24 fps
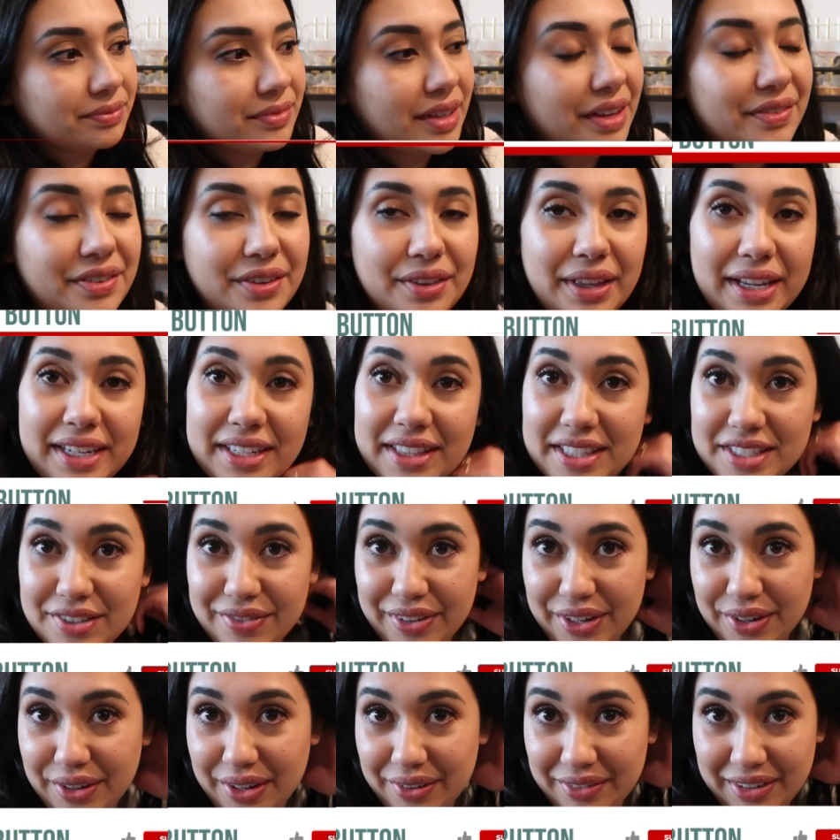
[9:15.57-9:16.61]
If you liked this
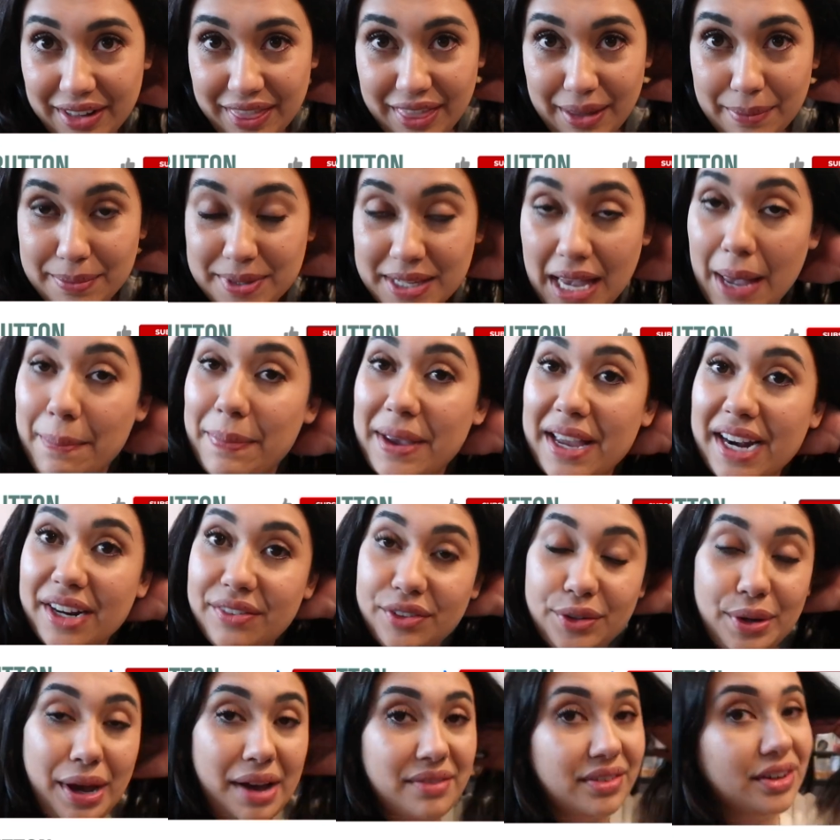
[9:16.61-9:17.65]
video, give it a thumbs up. And if
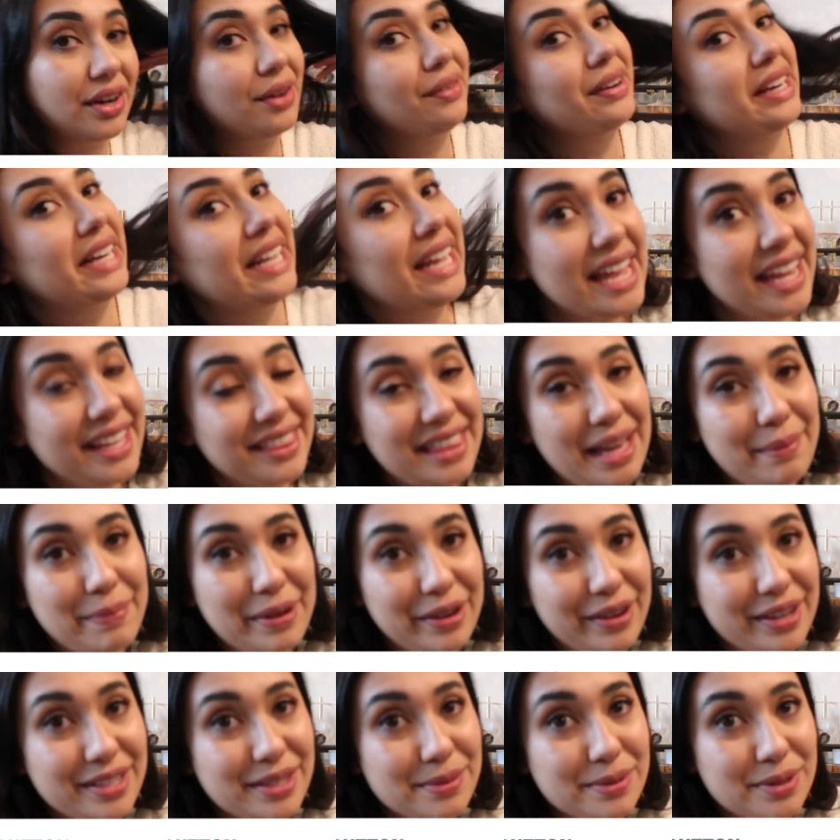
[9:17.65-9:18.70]
you haven't already, hit that big
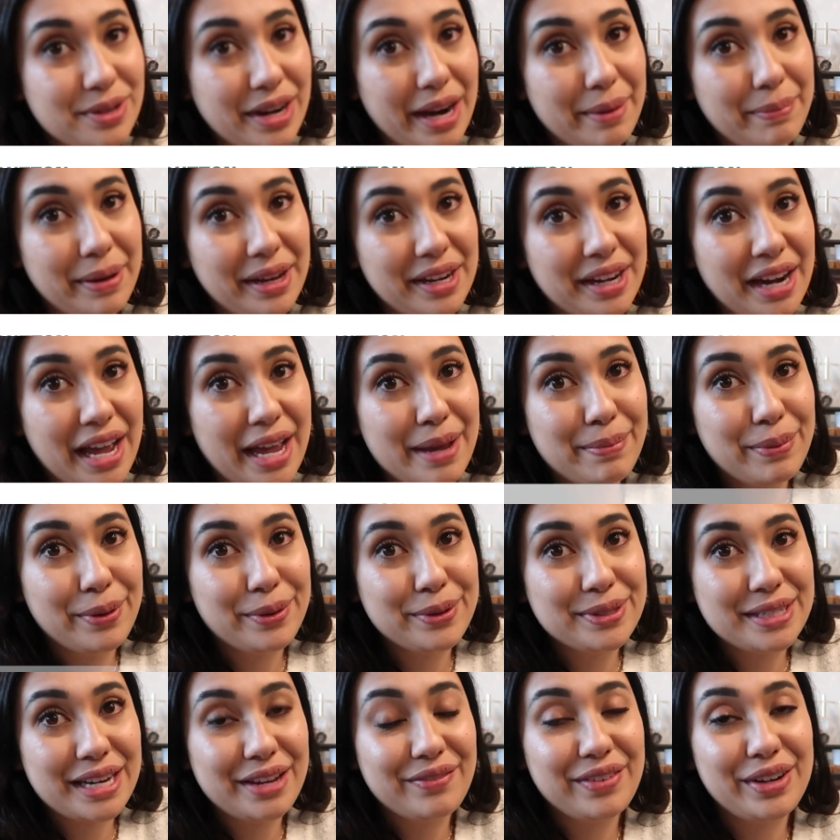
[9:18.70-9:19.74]
red subscribe button. I
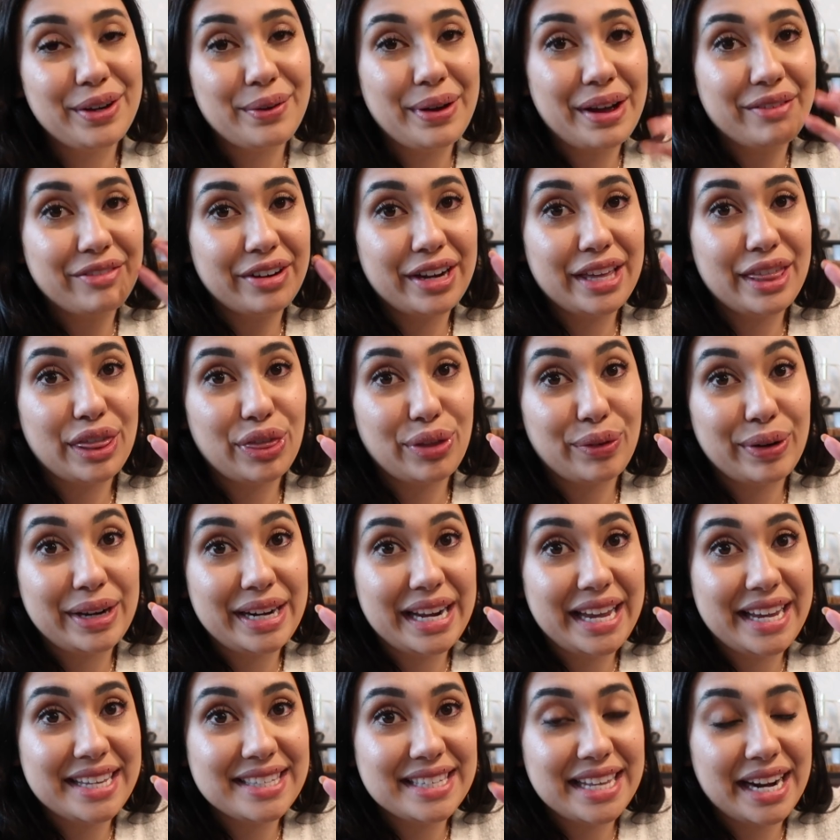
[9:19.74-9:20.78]
post a video every 3
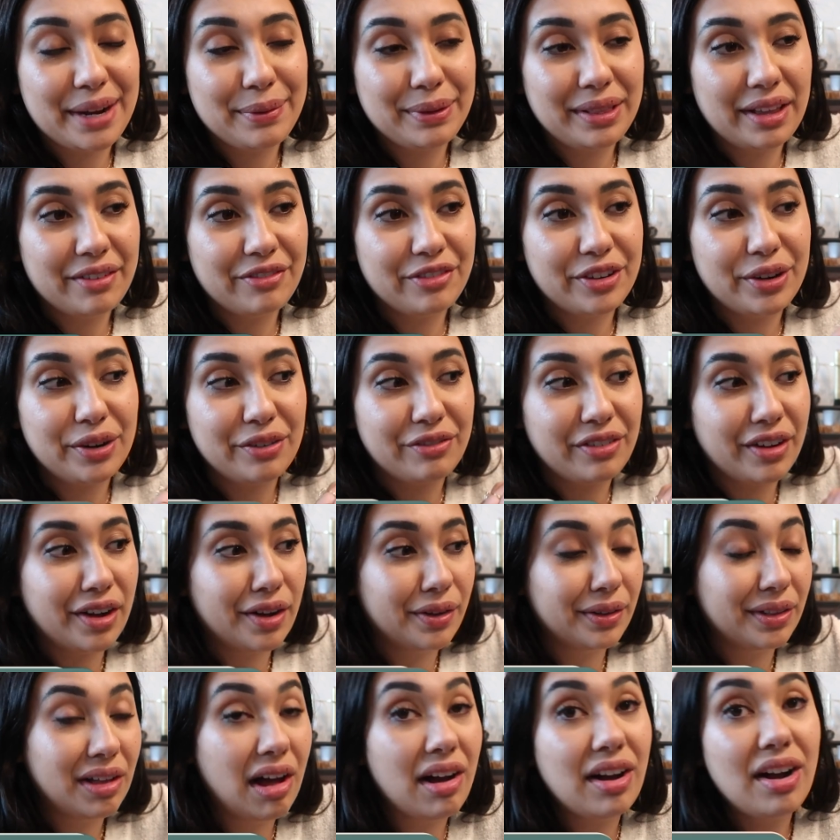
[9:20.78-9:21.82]
days and I would love for you to
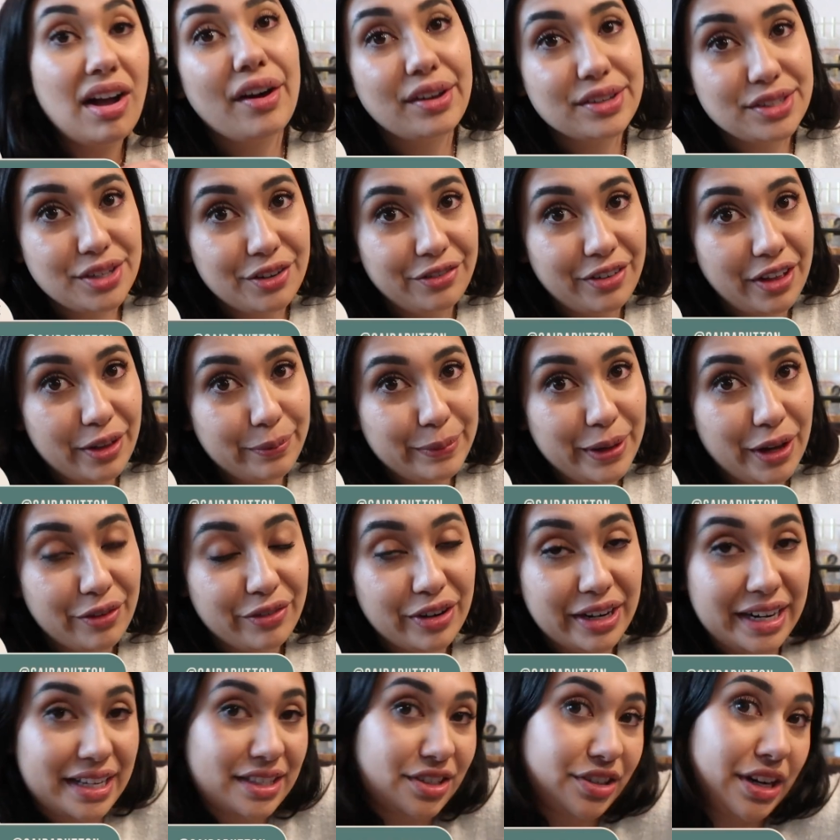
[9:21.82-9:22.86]
follow along. Also follow me over
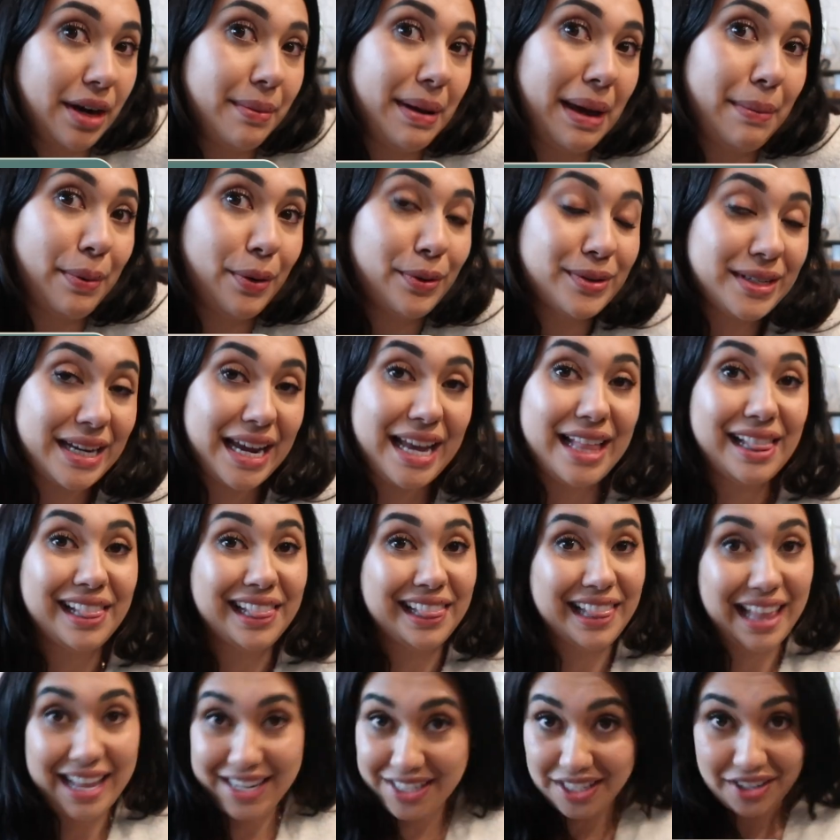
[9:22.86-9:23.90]
on Instagram. I post a
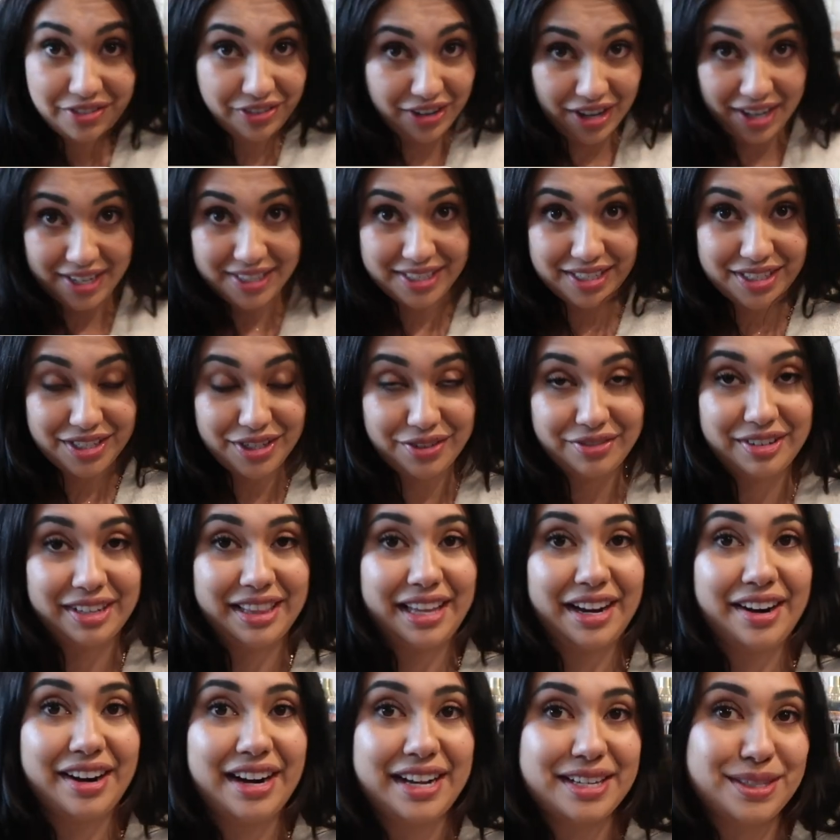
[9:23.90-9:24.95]
lot of content over
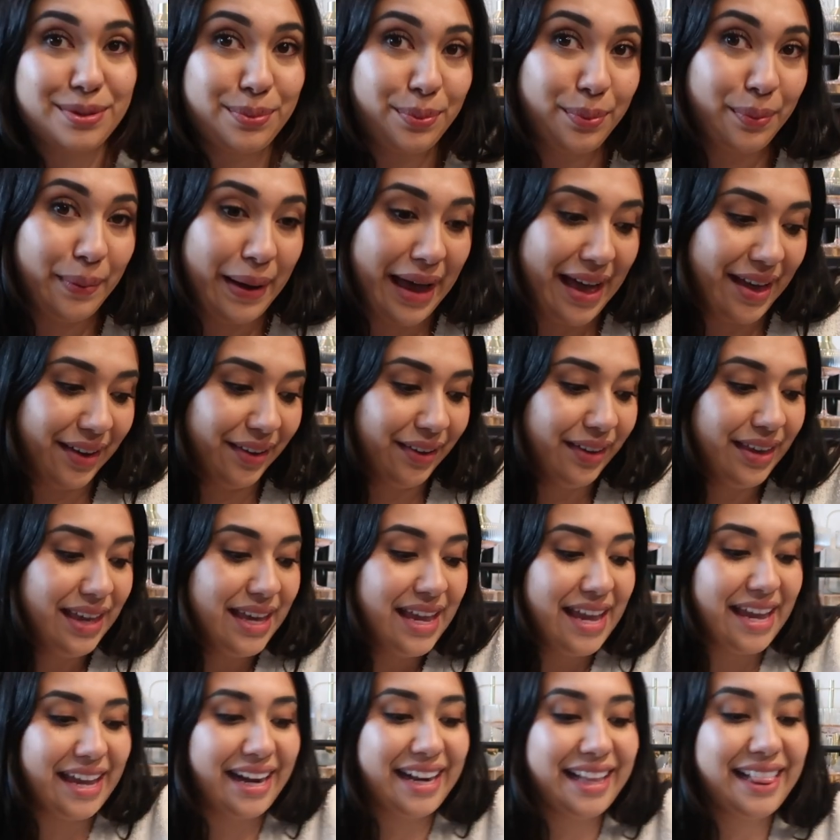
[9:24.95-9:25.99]
there as well.
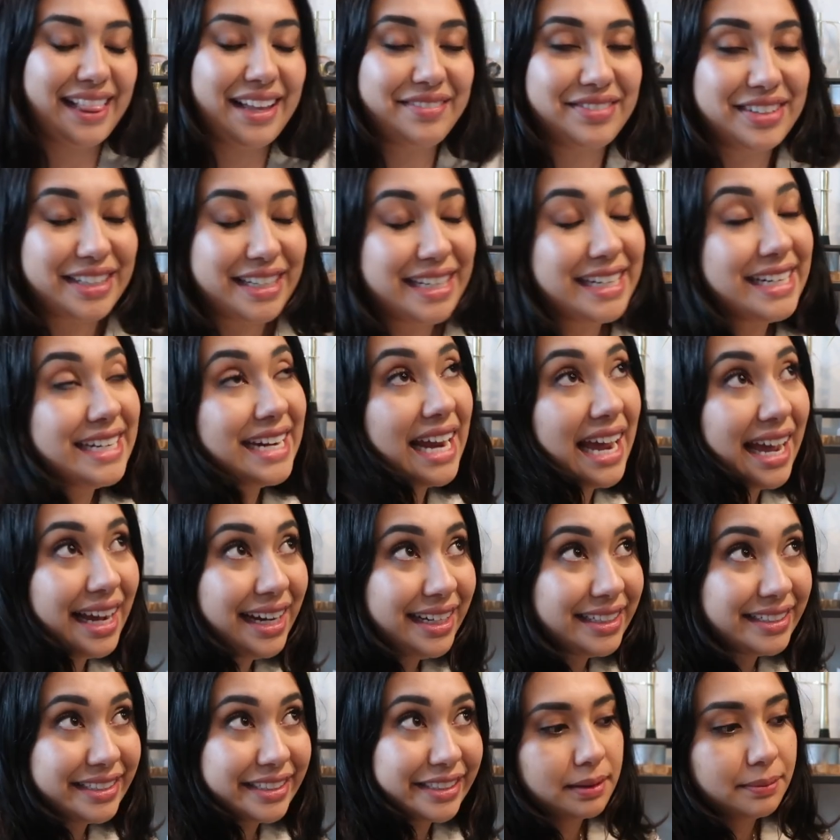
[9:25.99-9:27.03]
And I'd love to
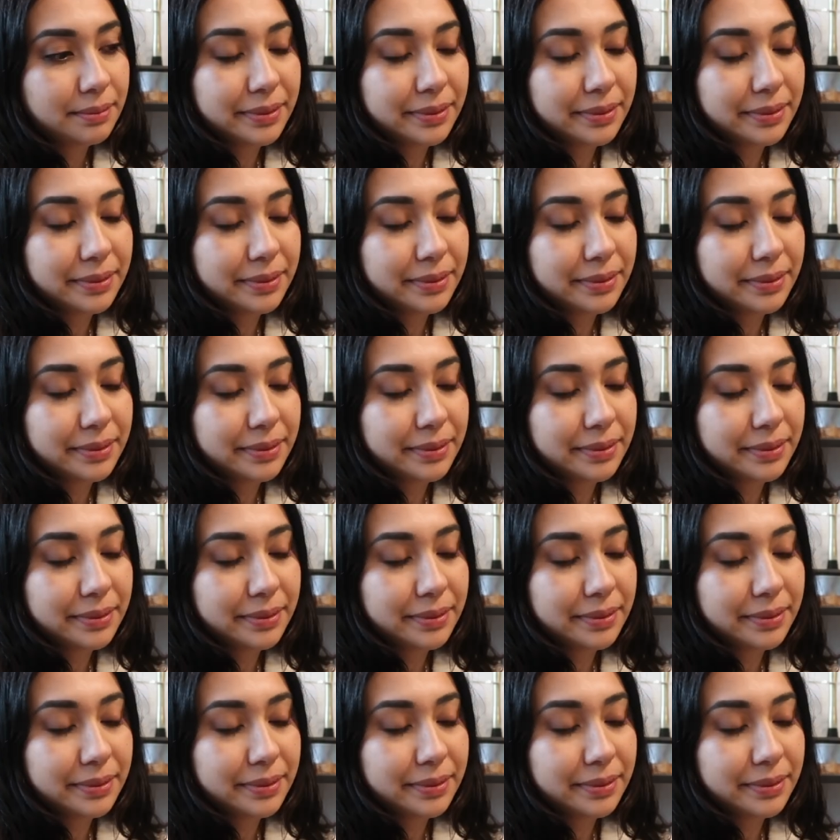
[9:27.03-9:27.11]
connect.